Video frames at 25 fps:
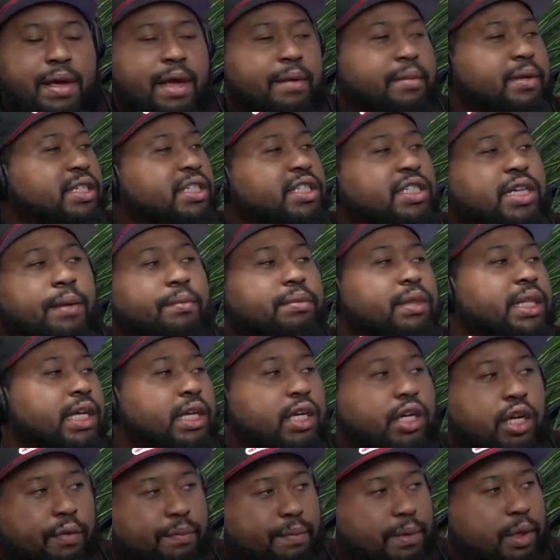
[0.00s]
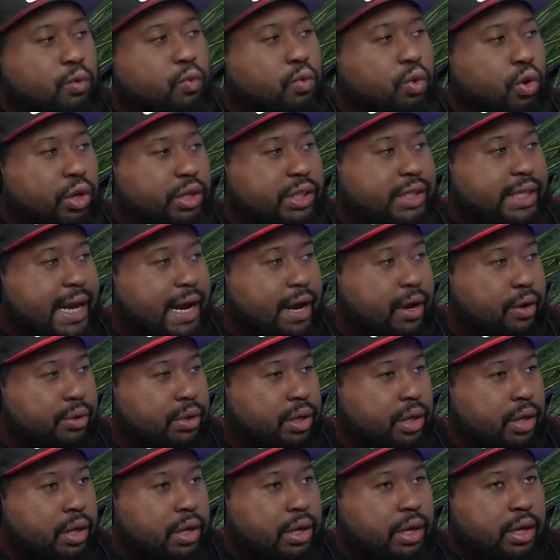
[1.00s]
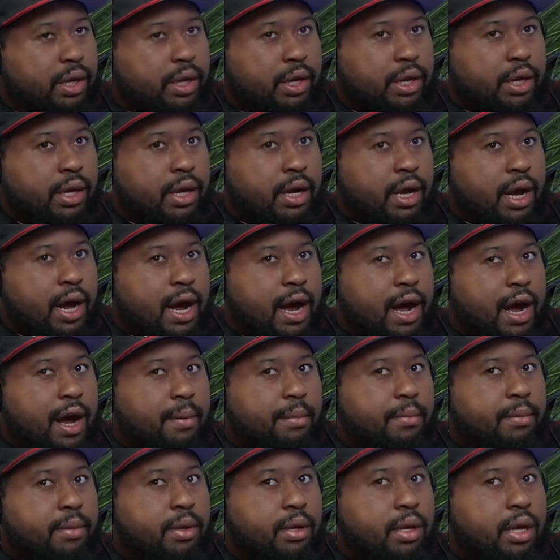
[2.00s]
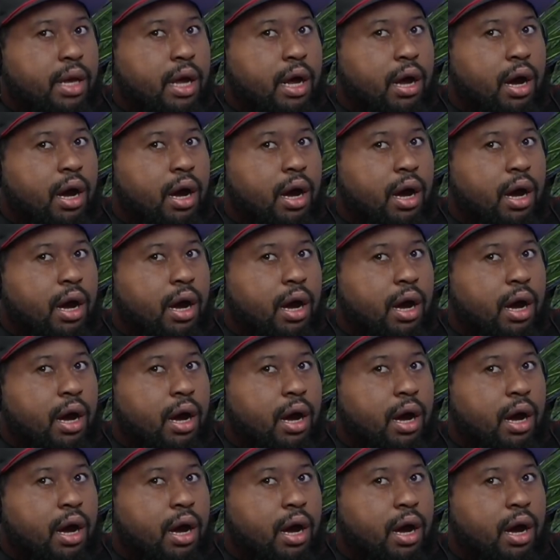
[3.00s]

Maybe something could be worked out. Mm-hmm.